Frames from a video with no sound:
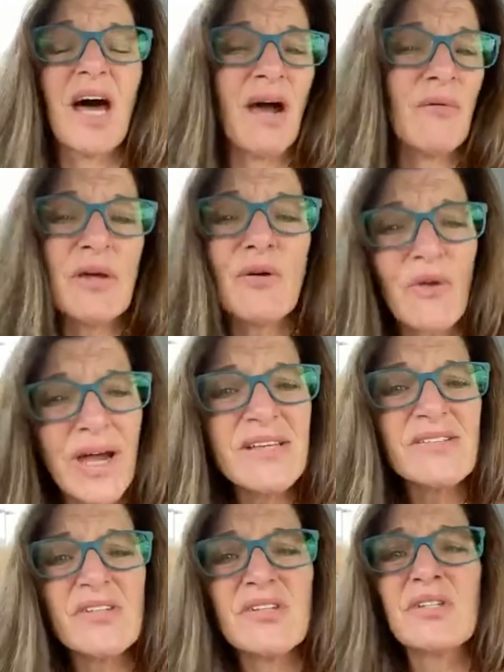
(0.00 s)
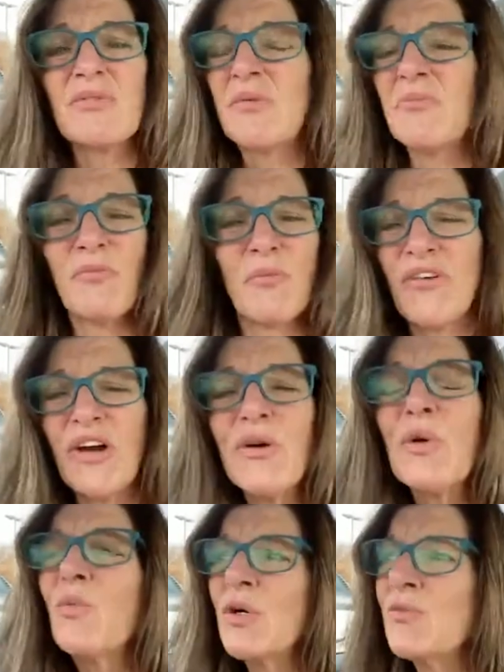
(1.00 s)
I regressed to a
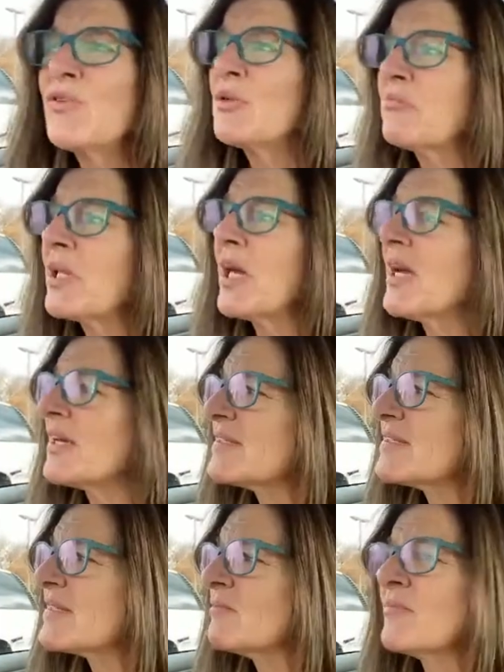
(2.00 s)
very wounded place.